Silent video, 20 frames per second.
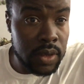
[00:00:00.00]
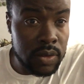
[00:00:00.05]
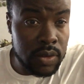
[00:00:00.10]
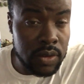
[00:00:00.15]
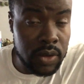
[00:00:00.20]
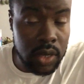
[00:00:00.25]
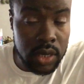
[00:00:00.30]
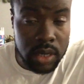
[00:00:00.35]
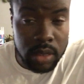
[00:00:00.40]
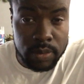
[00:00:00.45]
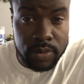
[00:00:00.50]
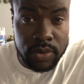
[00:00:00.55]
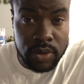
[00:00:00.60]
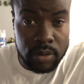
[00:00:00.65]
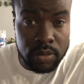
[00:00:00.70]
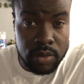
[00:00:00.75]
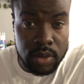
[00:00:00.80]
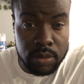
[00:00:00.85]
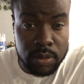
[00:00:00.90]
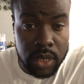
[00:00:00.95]
So them
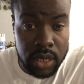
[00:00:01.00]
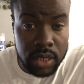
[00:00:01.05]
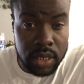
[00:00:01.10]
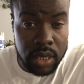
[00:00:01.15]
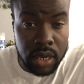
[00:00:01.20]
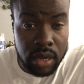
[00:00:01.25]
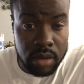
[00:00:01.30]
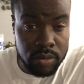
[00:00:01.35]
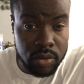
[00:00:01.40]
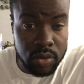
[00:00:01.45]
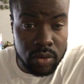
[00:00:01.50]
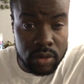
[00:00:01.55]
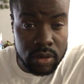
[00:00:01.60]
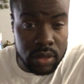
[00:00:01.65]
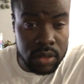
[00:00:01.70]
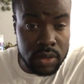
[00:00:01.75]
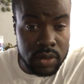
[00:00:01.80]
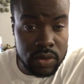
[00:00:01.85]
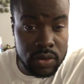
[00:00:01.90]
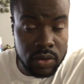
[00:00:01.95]
something they may talk
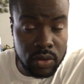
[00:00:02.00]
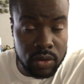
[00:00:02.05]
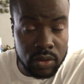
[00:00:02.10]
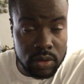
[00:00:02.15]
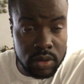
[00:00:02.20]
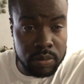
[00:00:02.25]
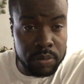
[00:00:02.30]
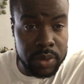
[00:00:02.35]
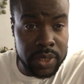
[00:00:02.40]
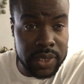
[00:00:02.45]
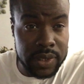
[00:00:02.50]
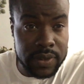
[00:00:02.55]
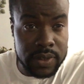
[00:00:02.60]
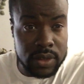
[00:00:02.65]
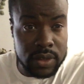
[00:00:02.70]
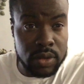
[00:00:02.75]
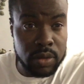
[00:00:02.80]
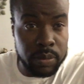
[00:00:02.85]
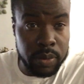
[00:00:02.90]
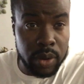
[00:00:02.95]
about. So the place
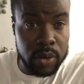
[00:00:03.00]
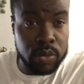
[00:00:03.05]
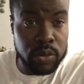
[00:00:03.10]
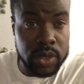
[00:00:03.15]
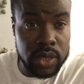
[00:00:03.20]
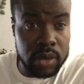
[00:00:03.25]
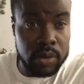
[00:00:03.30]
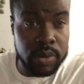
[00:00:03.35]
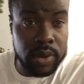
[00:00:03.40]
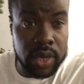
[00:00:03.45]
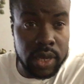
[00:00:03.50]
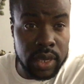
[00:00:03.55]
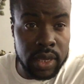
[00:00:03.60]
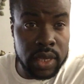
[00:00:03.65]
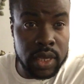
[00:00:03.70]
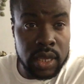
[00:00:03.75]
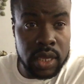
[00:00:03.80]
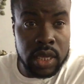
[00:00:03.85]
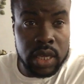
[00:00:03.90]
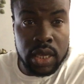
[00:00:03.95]
set up a way where
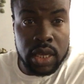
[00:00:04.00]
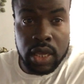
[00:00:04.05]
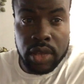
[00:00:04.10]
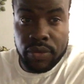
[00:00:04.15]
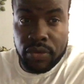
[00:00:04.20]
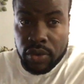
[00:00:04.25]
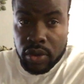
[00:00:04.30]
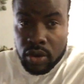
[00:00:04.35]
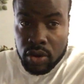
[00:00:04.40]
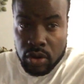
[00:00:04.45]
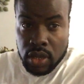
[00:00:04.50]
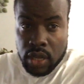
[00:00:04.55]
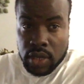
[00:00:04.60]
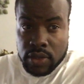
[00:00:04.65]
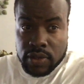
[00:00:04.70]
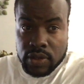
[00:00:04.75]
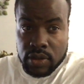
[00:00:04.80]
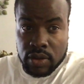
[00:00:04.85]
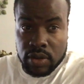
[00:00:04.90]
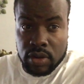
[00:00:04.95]
if you go
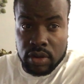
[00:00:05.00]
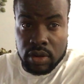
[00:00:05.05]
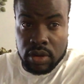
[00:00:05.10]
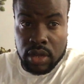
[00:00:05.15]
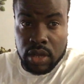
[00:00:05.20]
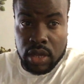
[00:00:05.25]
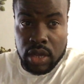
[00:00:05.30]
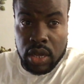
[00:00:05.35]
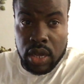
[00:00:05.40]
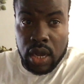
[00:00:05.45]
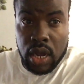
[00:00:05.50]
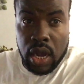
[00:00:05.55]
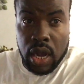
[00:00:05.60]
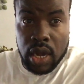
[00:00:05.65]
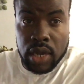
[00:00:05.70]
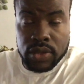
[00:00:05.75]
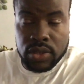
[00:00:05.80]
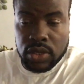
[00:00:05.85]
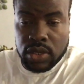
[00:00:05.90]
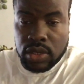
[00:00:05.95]
yourself
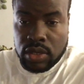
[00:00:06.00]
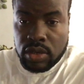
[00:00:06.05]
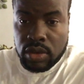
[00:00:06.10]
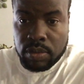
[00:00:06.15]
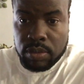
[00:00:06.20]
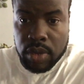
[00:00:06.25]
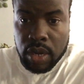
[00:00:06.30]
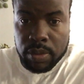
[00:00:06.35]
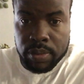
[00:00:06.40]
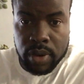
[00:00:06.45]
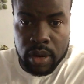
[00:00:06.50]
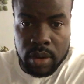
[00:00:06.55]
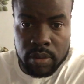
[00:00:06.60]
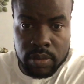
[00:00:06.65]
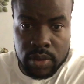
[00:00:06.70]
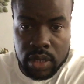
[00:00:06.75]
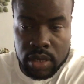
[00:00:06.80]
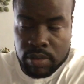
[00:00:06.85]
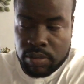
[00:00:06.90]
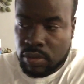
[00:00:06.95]
and you end up in a
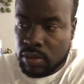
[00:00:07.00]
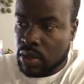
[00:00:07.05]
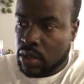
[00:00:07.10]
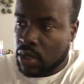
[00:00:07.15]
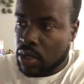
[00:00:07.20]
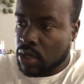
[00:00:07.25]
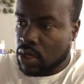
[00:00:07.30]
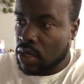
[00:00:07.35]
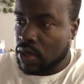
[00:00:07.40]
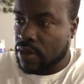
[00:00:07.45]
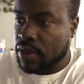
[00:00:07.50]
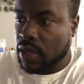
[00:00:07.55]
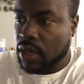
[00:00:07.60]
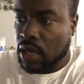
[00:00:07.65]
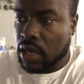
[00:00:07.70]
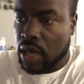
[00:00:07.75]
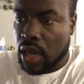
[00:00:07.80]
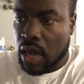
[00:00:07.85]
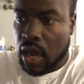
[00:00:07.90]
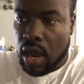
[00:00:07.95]
problem, there's
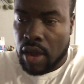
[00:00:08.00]
another